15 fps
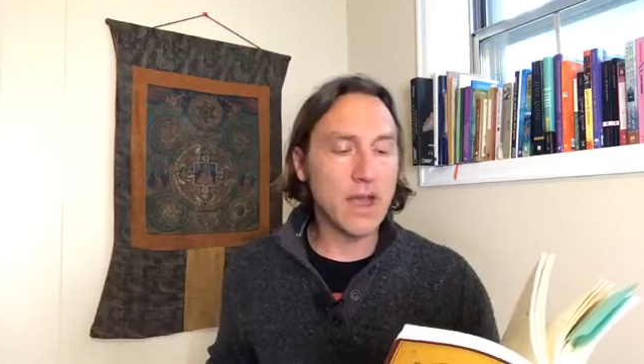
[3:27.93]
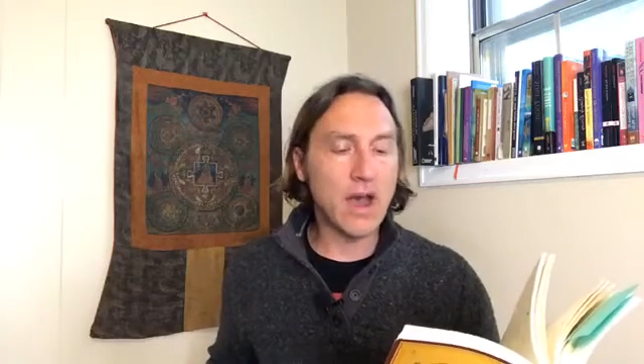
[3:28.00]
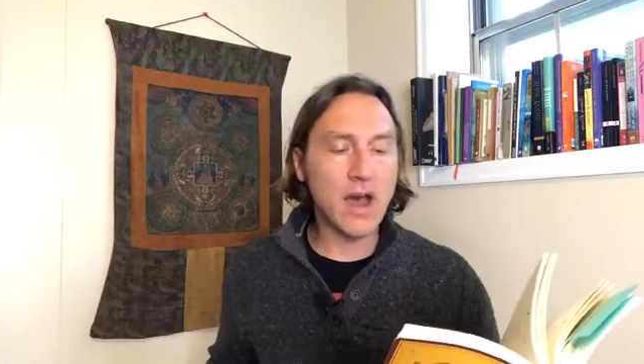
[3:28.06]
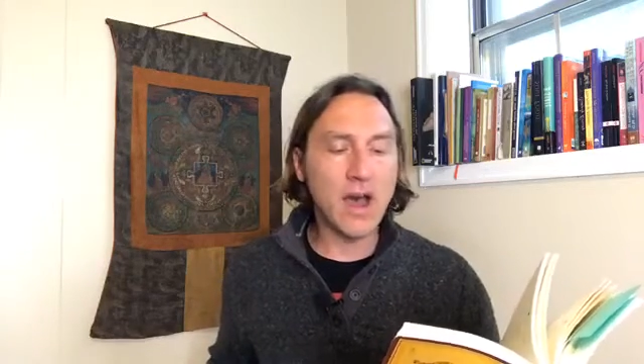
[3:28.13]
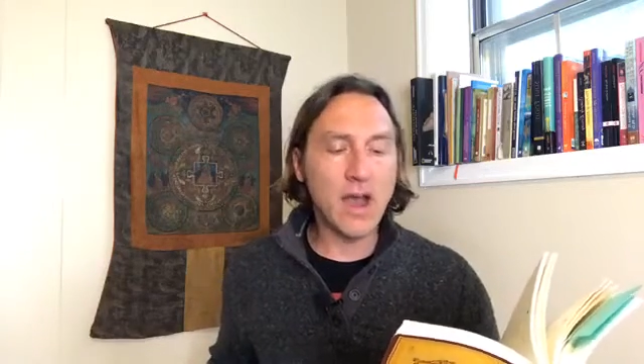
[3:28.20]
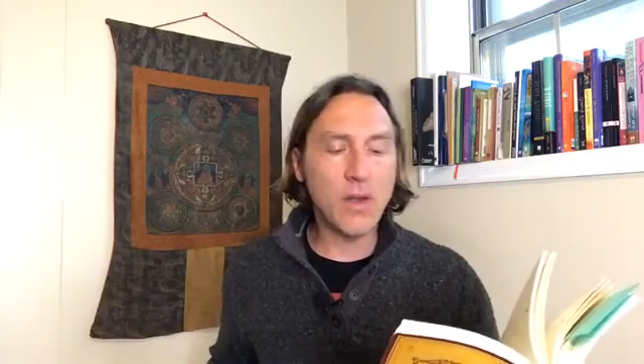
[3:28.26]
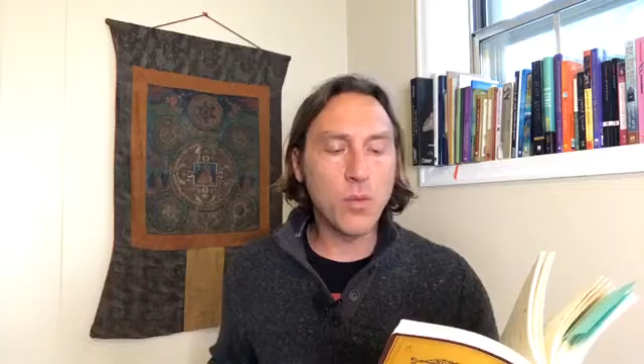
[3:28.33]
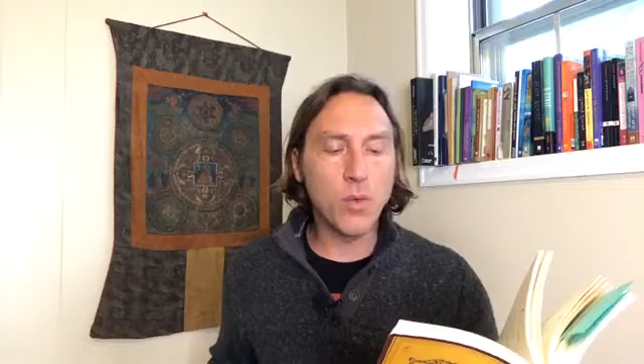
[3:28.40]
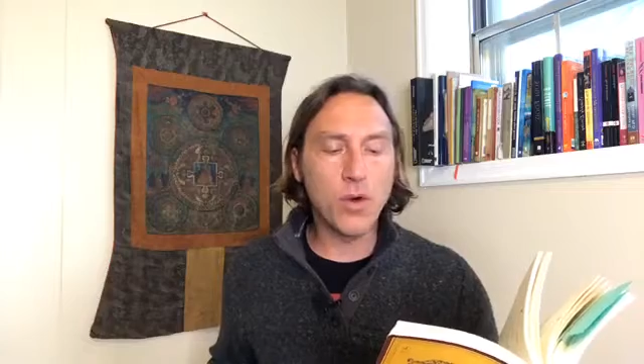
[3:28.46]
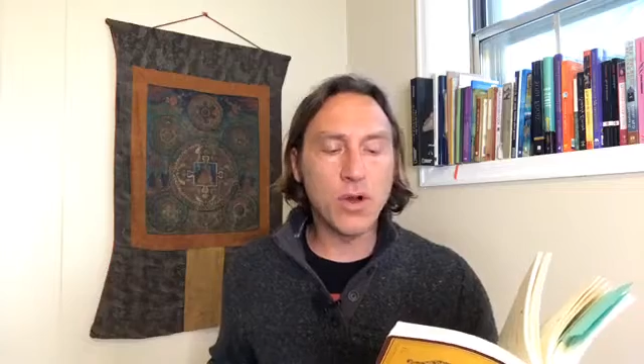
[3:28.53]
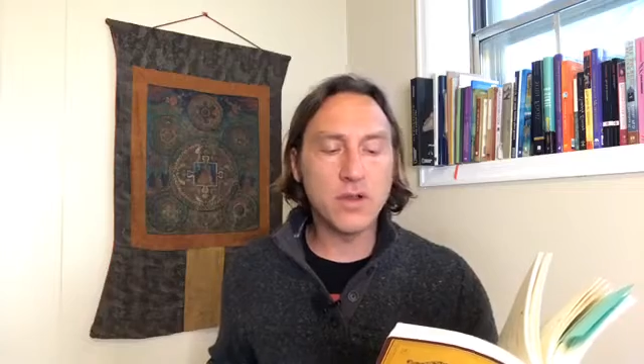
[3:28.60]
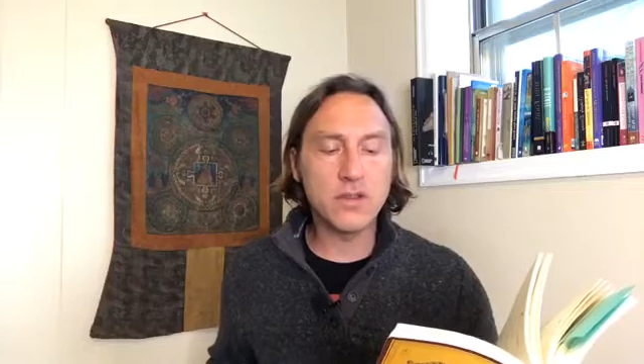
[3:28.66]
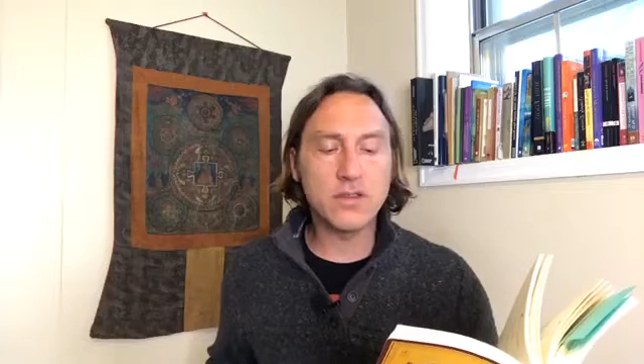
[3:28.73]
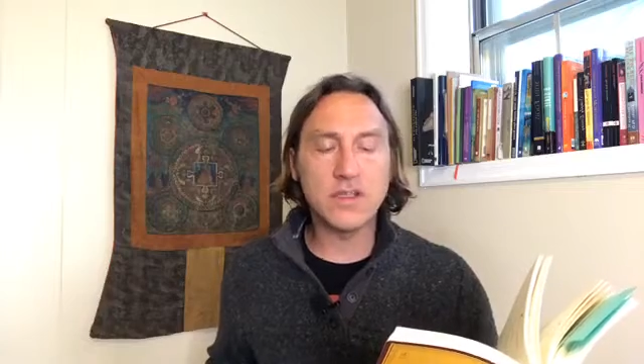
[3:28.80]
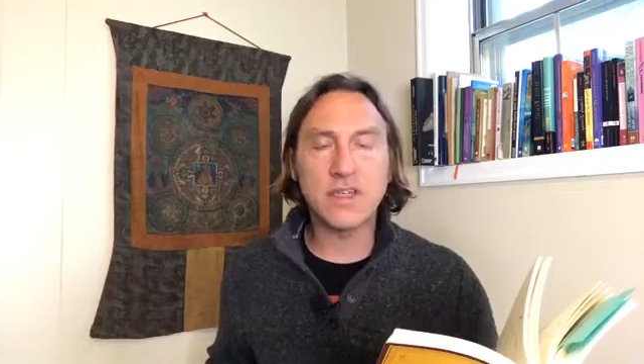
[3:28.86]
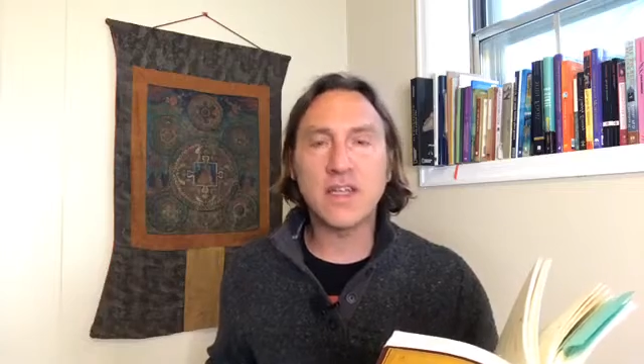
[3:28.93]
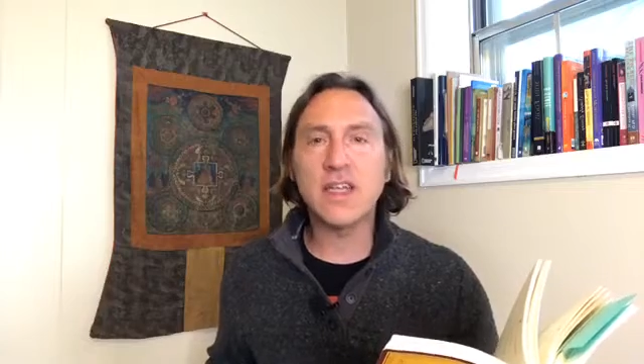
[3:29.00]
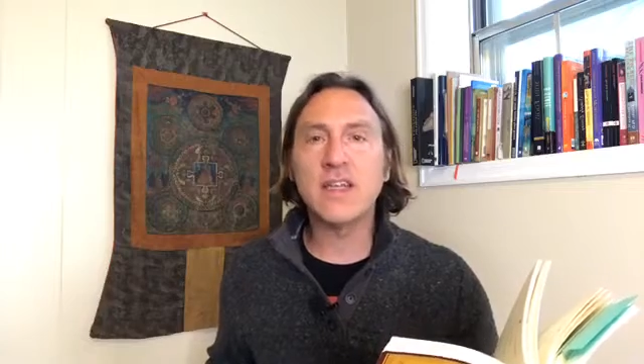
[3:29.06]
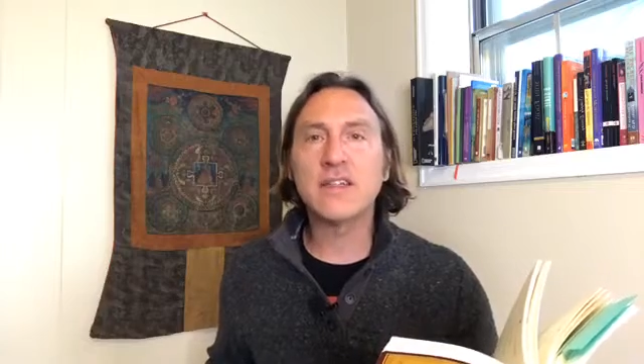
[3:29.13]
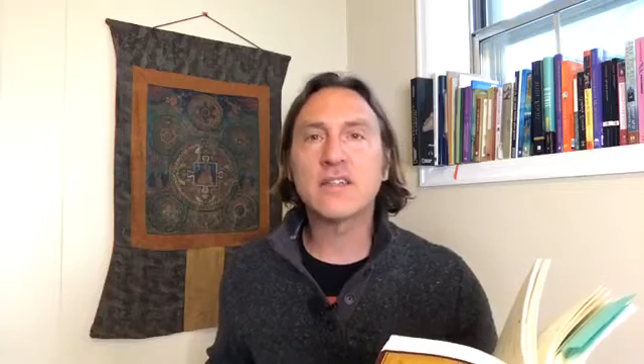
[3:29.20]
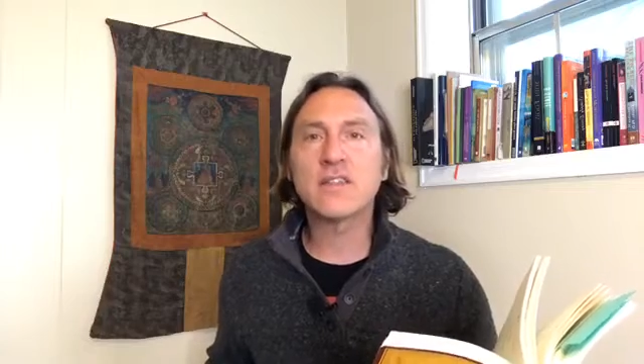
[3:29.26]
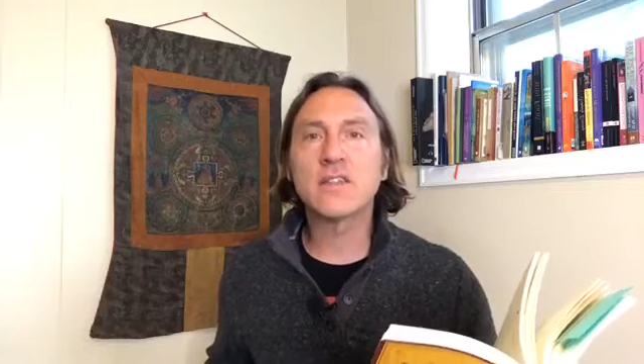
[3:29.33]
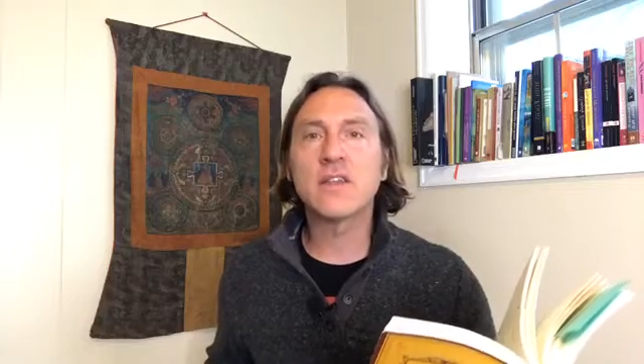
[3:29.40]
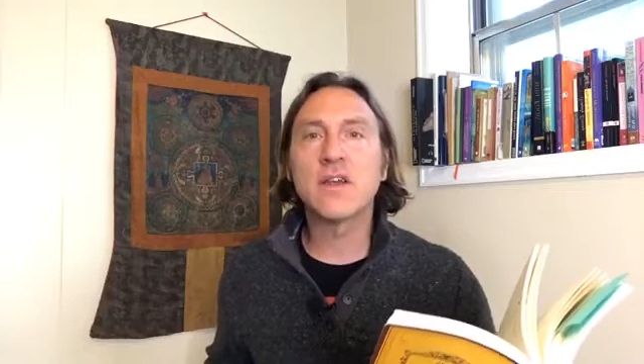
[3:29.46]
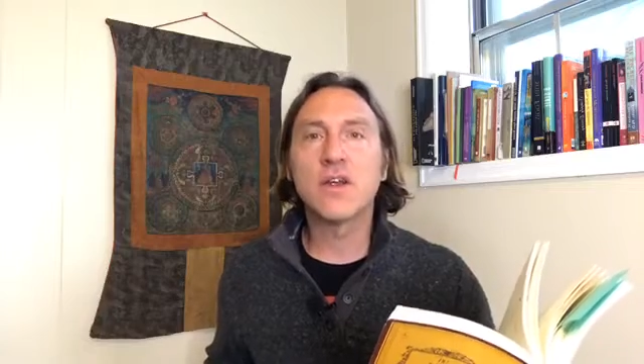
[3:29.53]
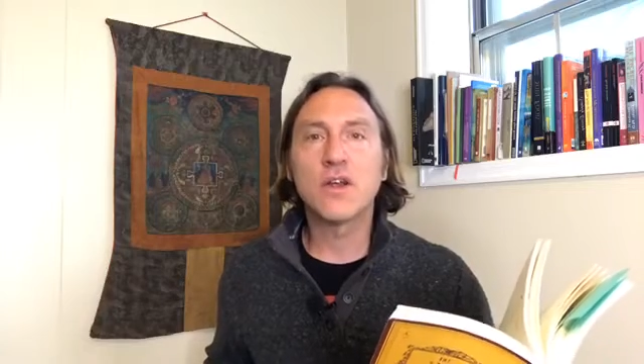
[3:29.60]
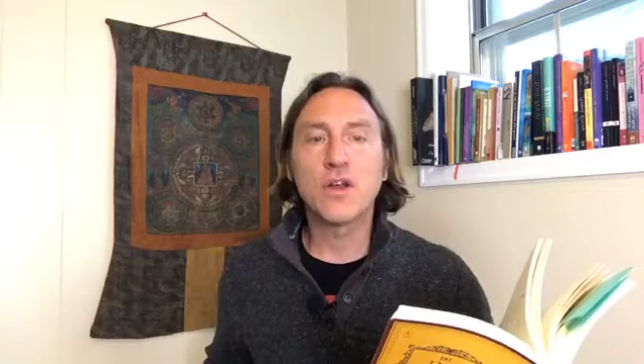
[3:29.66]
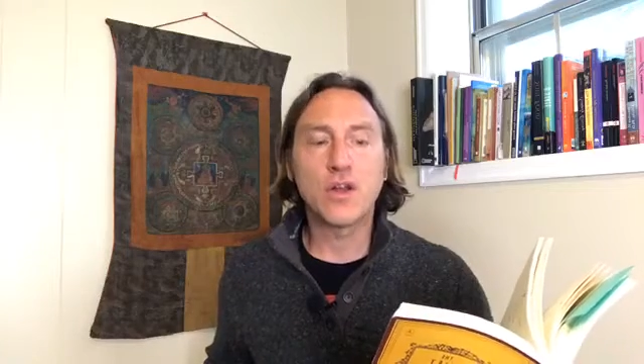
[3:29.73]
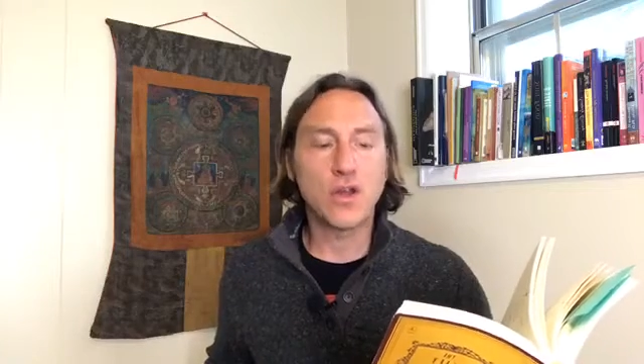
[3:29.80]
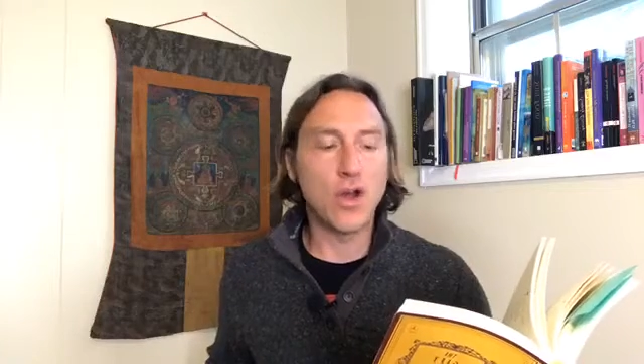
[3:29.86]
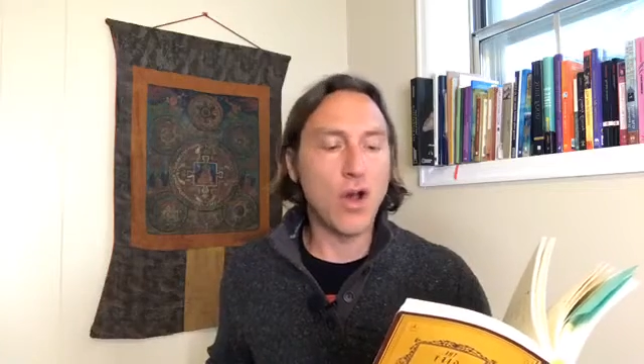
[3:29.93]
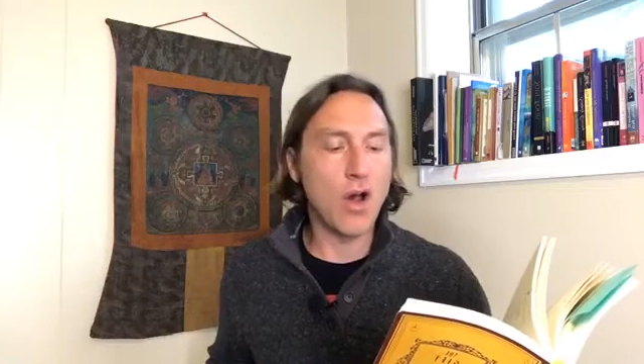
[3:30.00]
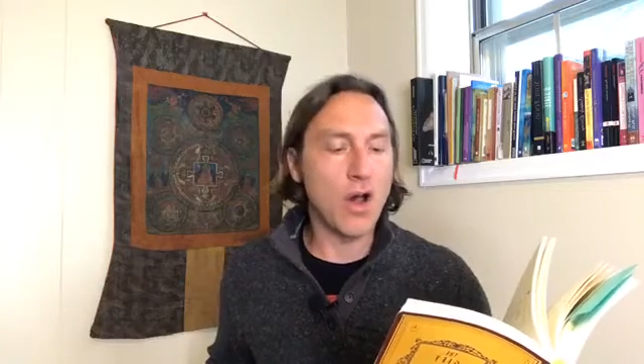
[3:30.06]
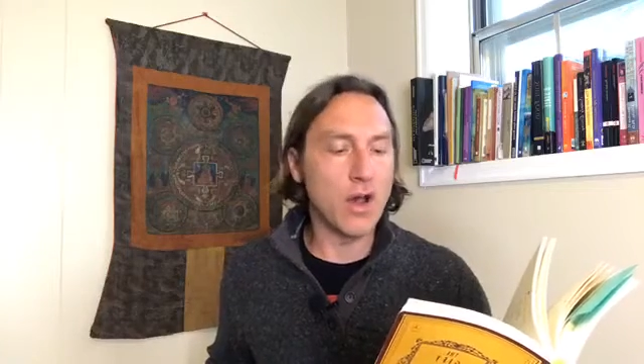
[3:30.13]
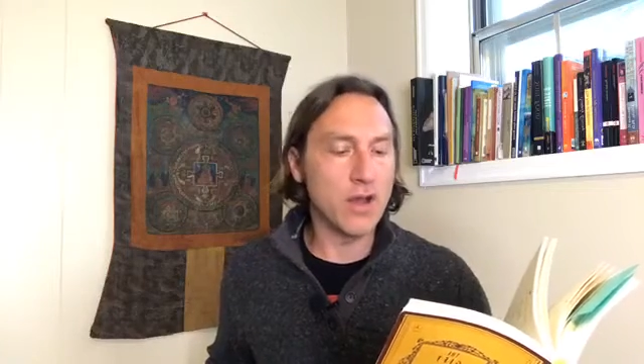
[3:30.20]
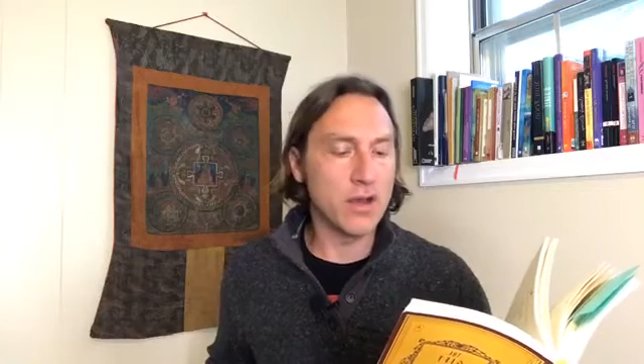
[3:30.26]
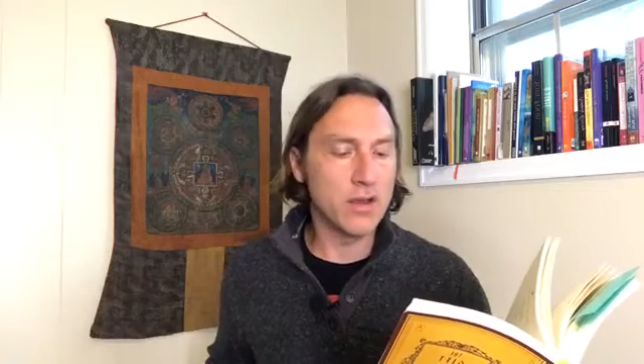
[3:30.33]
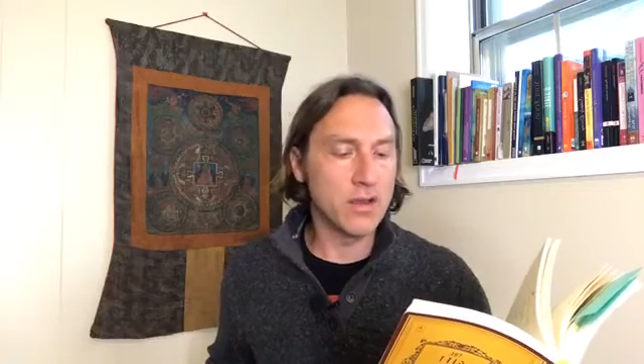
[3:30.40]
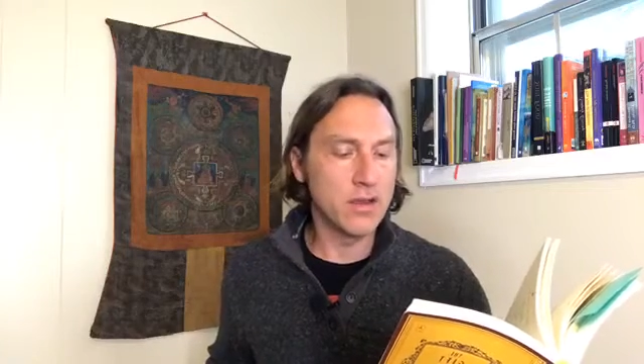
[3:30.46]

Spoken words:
I want to kiss God.